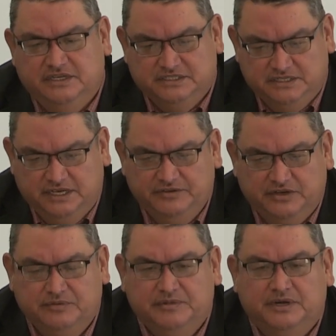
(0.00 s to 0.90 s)
as a heavy
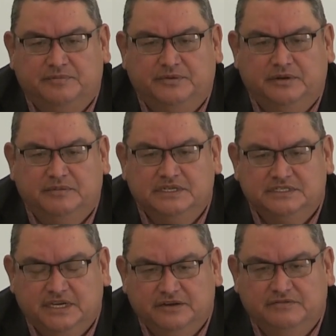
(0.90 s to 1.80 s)
equipment operator
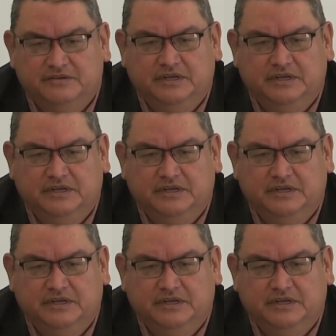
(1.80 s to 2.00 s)
myself,